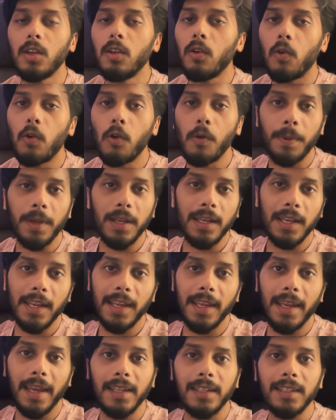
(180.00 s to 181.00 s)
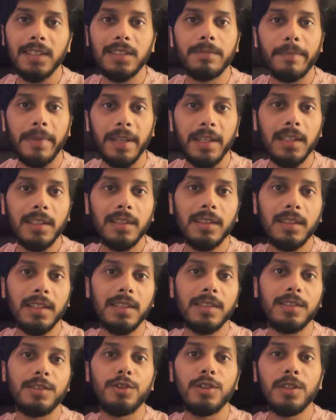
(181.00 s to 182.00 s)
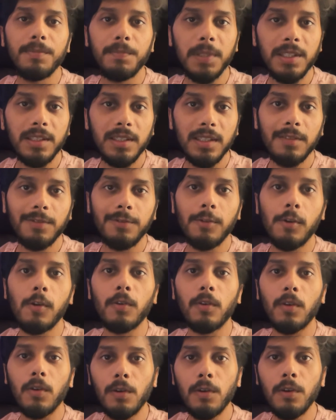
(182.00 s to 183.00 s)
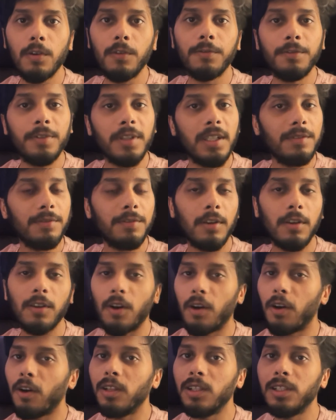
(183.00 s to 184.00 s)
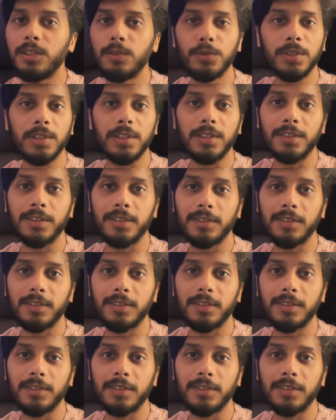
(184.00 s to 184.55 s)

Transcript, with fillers: OpenAI is making this GPT-4o free for all users.